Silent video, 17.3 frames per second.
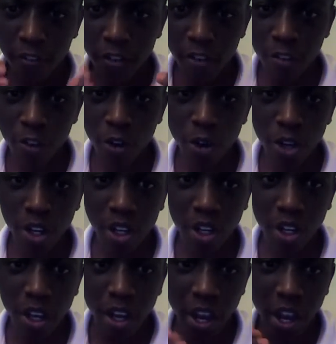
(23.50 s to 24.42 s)

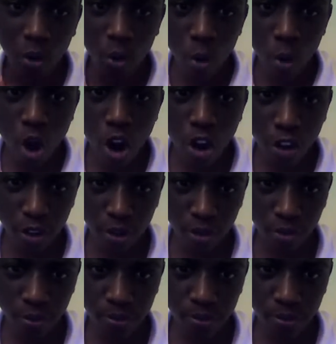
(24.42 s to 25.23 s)
flavoring, and water.